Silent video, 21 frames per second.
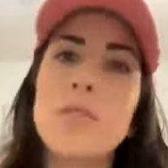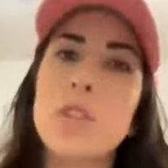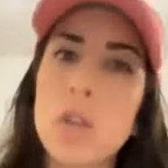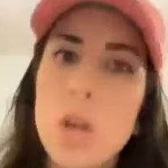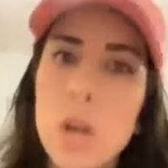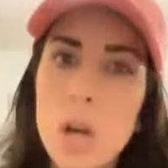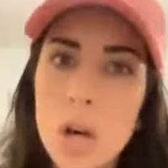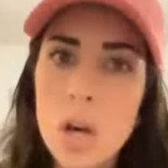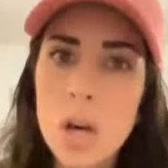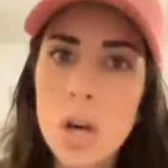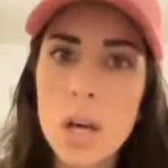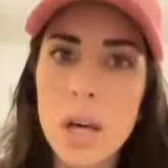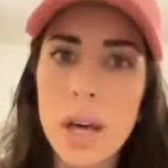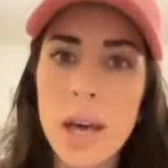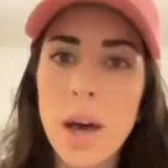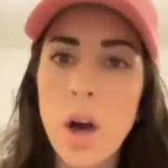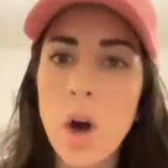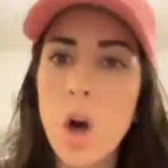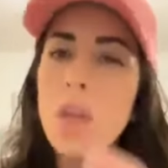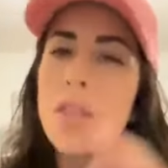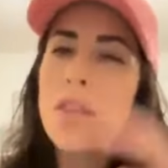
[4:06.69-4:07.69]
to cook.
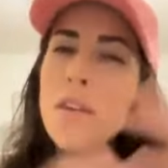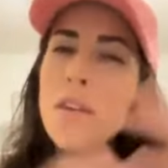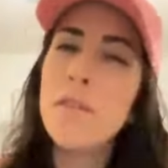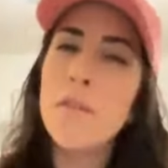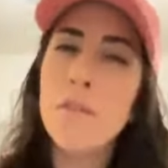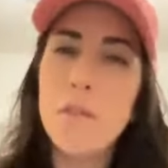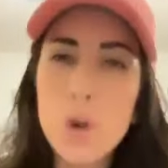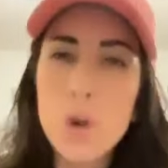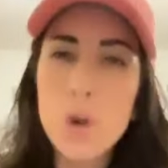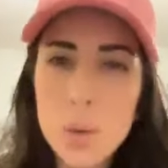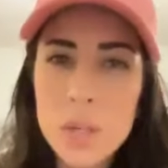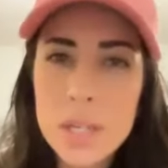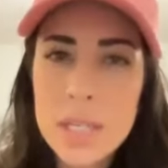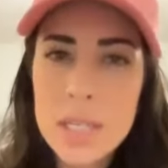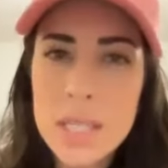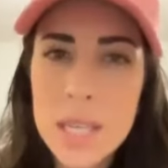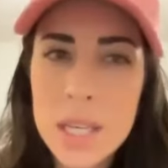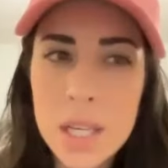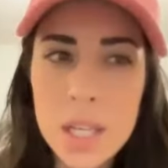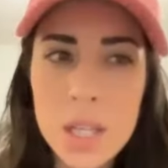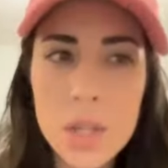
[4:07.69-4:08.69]
All the food is
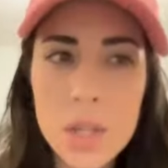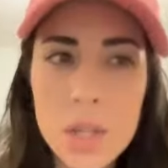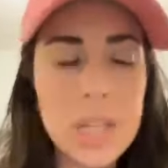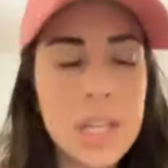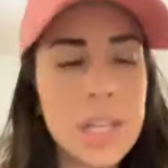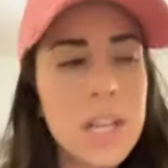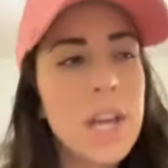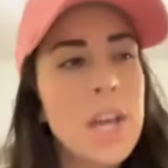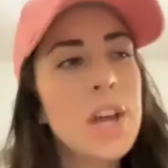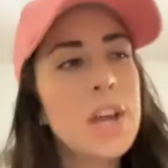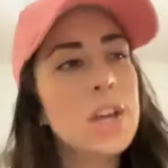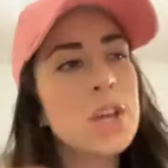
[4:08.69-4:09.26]
included.